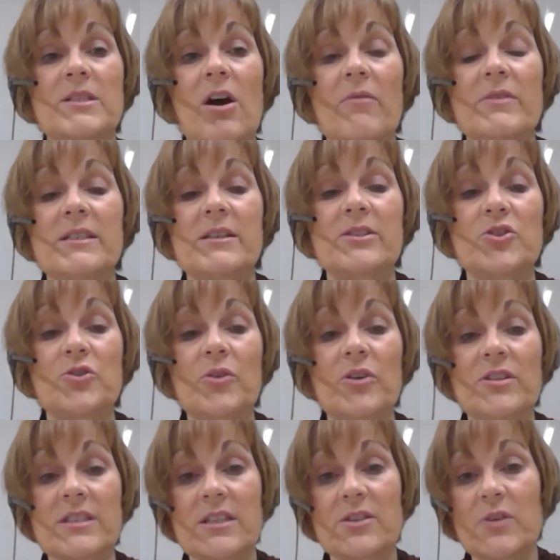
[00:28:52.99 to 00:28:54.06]
Obviously, due
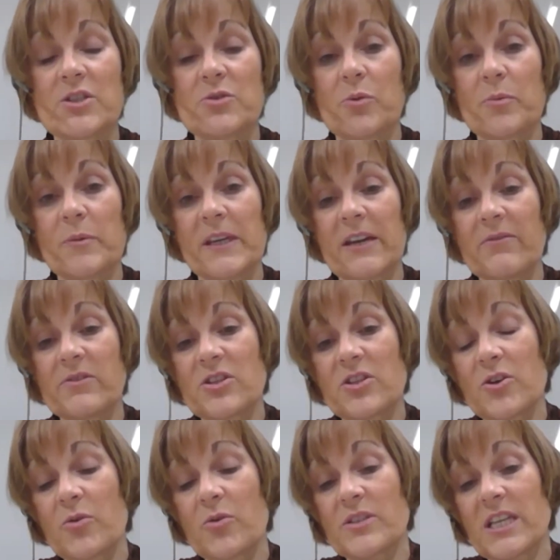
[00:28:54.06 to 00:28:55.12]
consideration will be given to
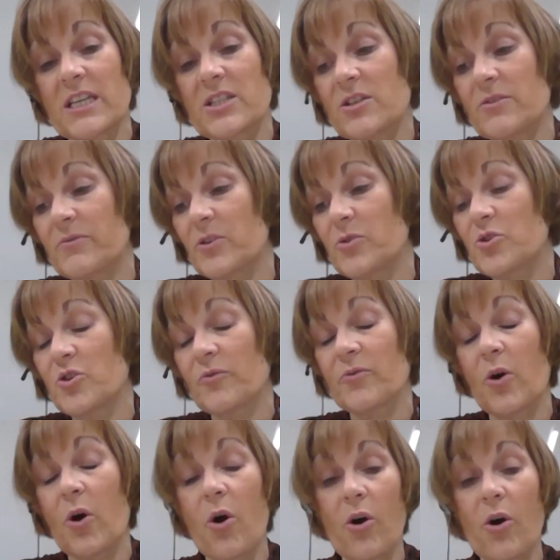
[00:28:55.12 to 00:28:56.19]
those into the future
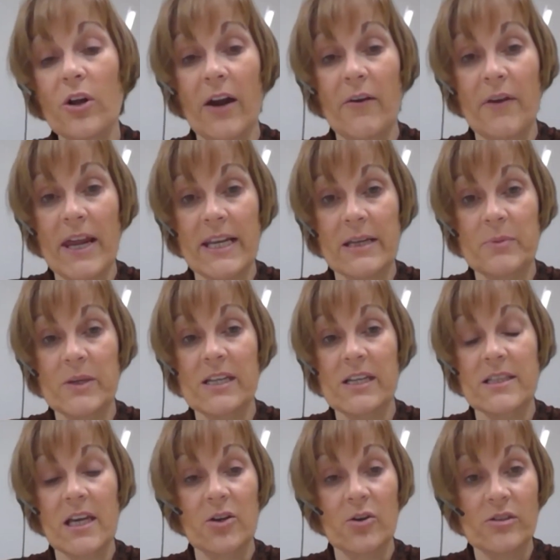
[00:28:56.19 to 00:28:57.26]
for all our
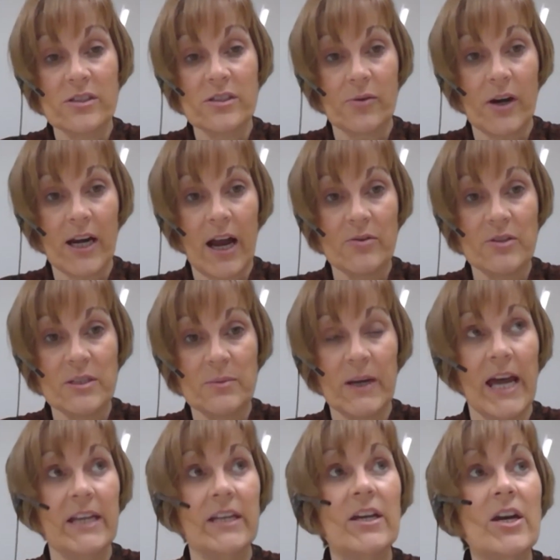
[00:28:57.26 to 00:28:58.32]
LAPs and also our county
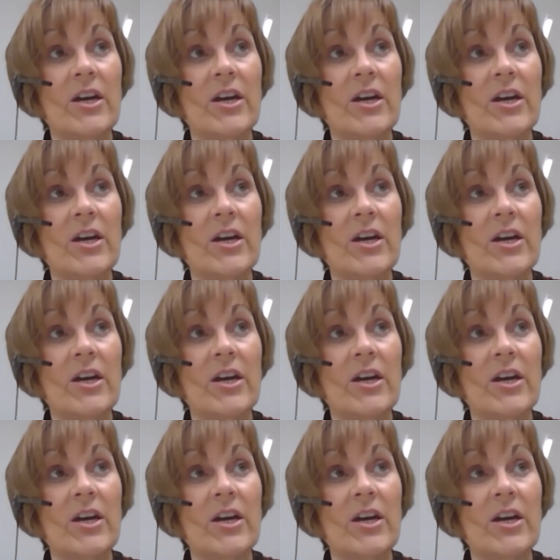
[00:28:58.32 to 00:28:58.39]
plan,